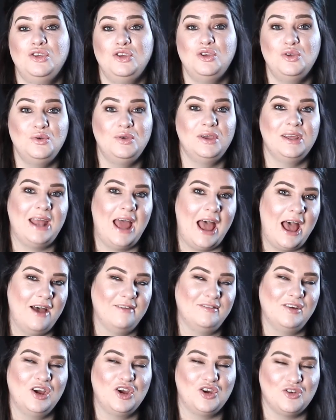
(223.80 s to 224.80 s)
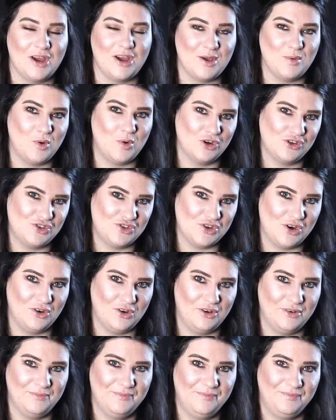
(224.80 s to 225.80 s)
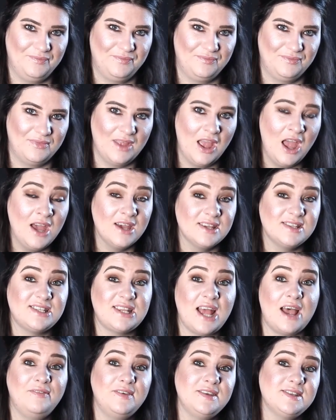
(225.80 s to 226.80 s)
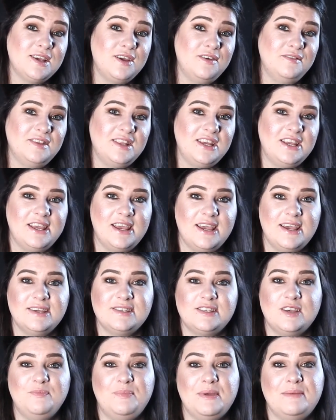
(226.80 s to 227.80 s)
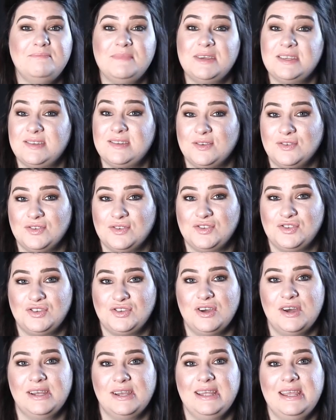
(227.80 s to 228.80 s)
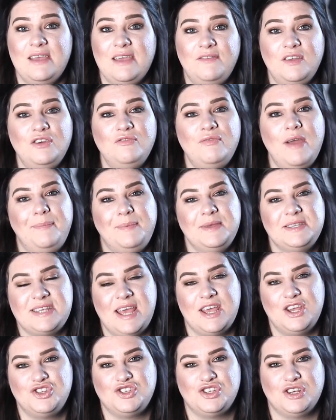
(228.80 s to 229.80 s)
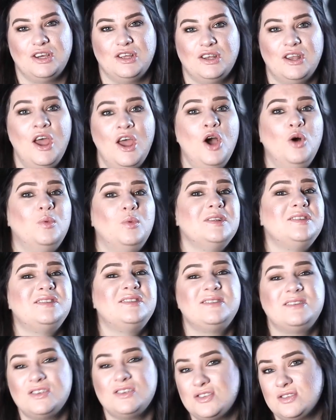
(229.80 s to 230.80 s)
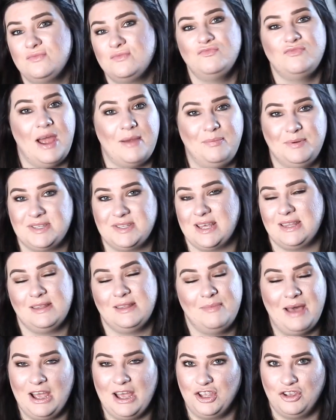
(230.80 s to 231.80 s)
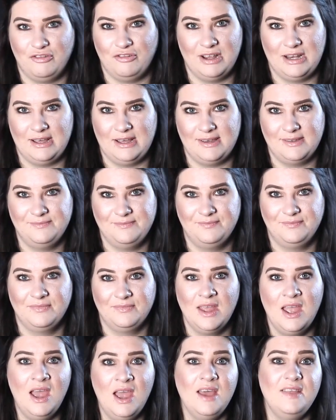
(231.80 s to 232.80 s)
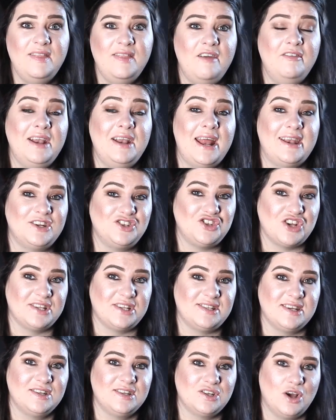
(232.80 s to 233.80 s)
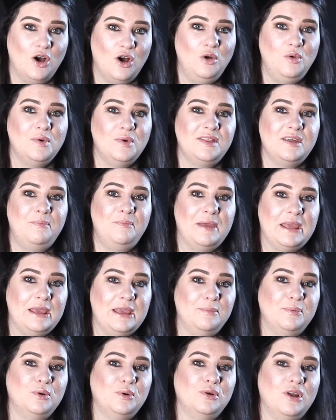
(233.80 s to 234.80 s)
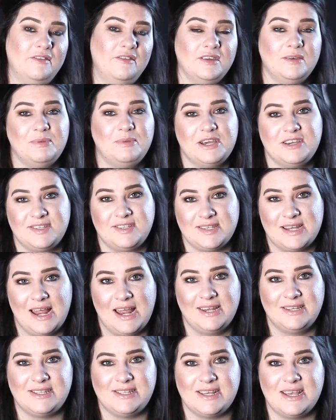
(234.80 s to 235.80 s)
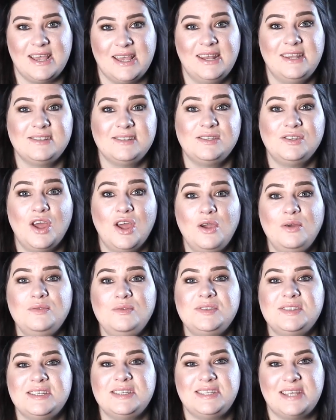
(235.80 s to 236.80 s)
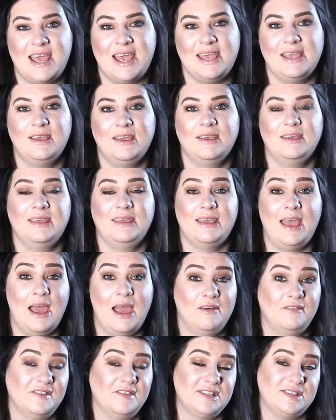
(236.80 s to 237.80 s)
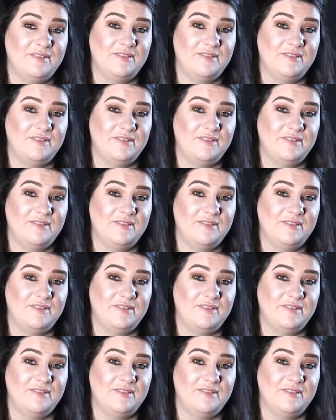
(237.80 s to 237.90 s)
you can have a great watchdog. Staffies over the years have been misunderstood and given a reputation which doesn't represent them accurately. They're an energetic dog with a people-loving personality, and it's known to take care of its